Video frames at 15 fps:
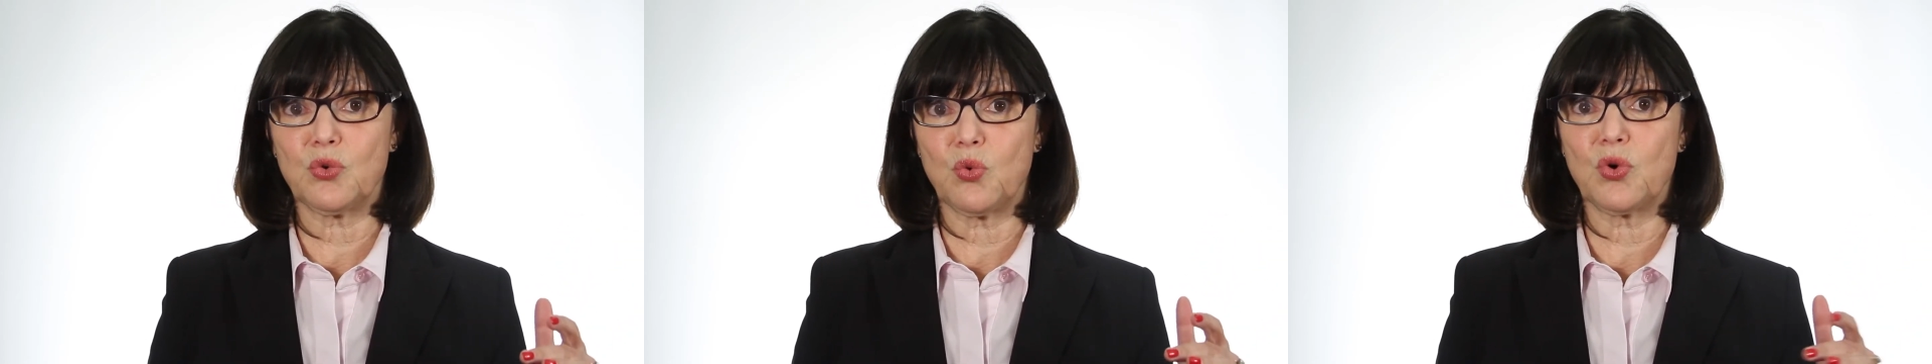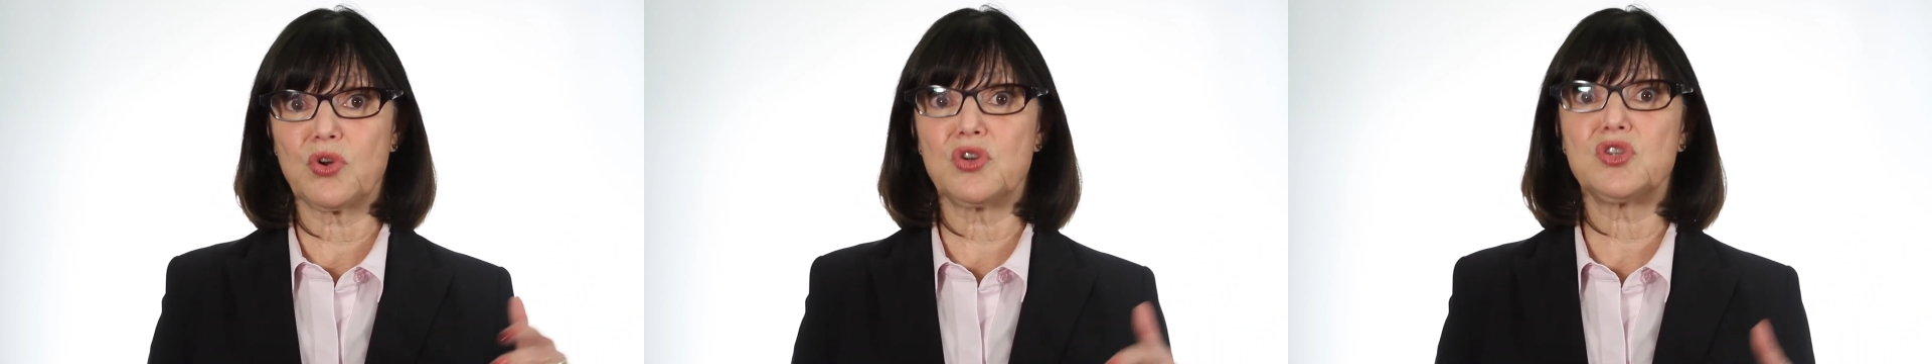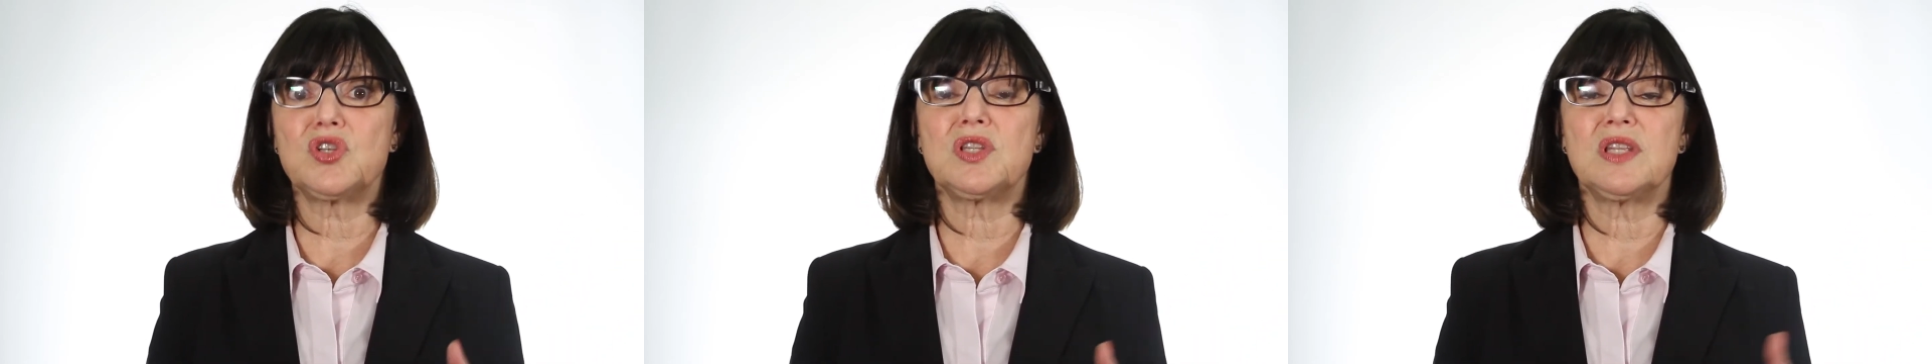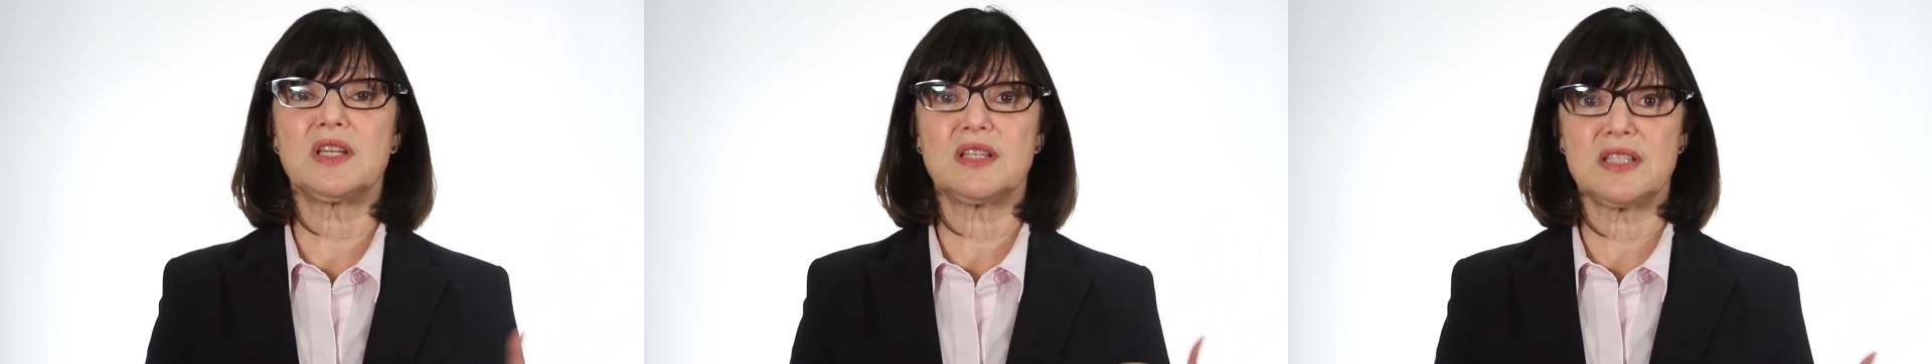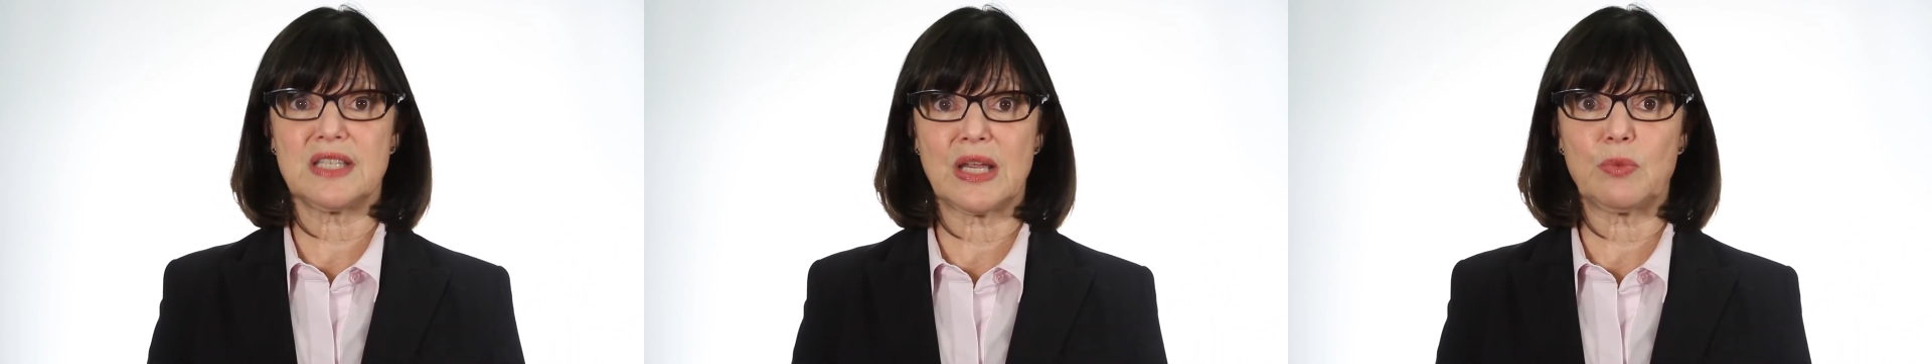order to the
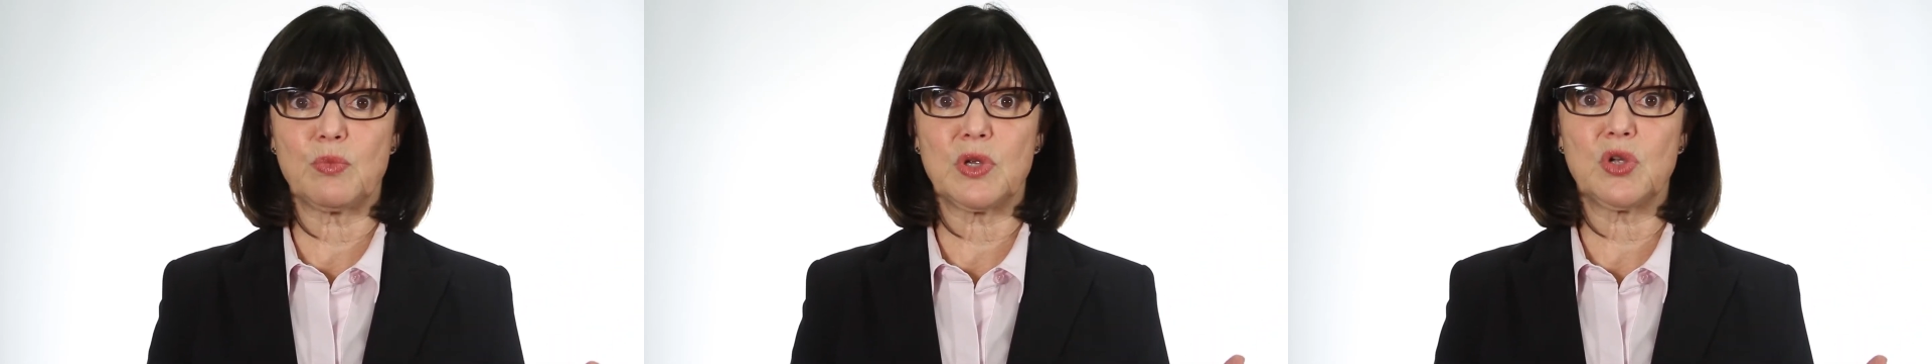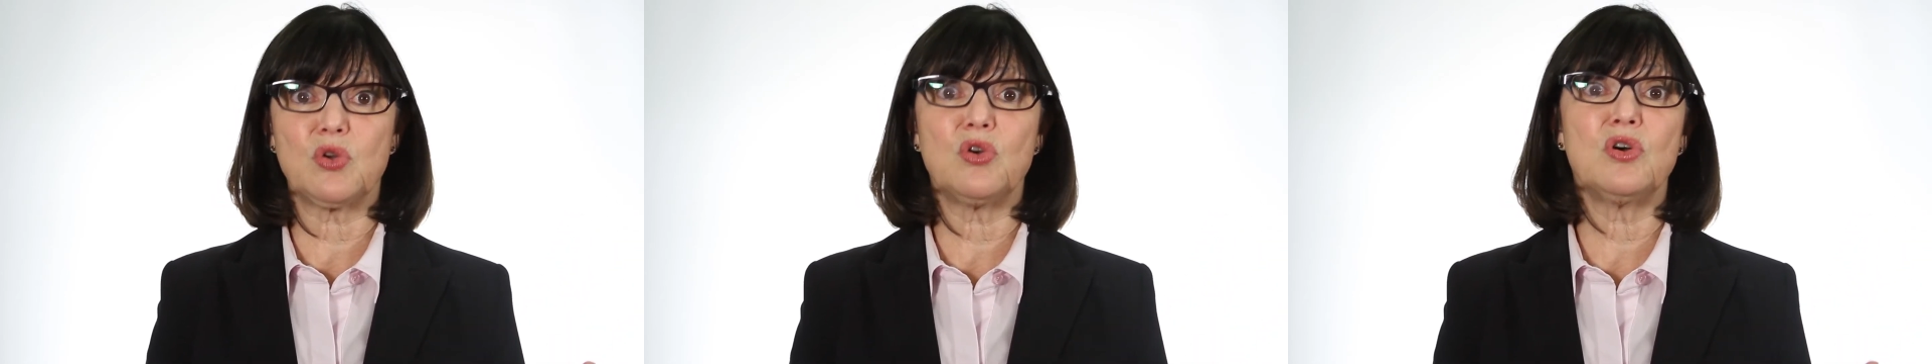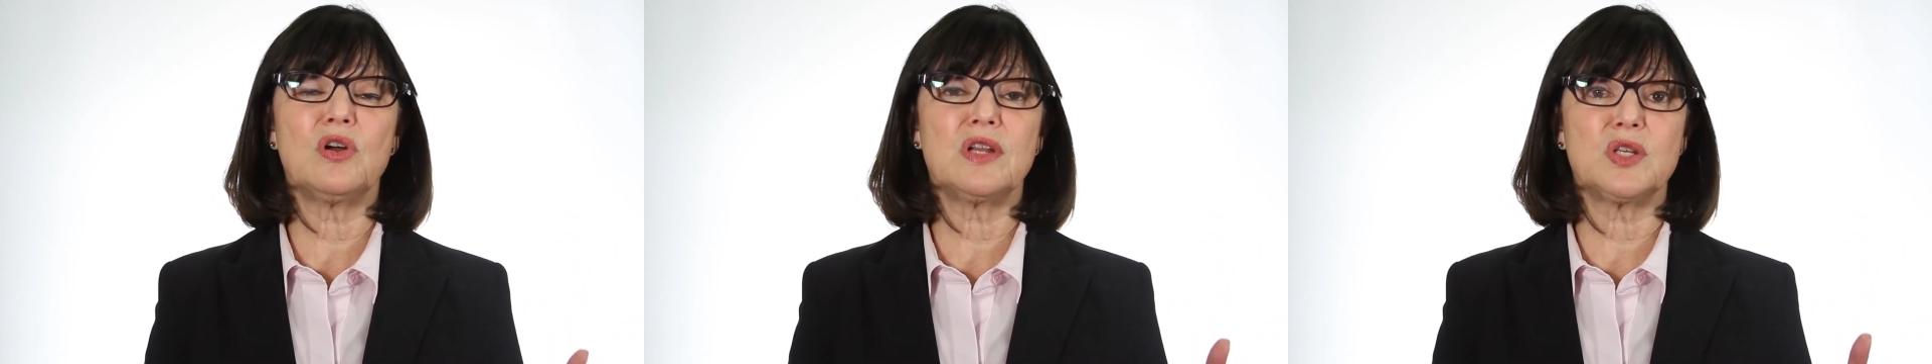extent we could,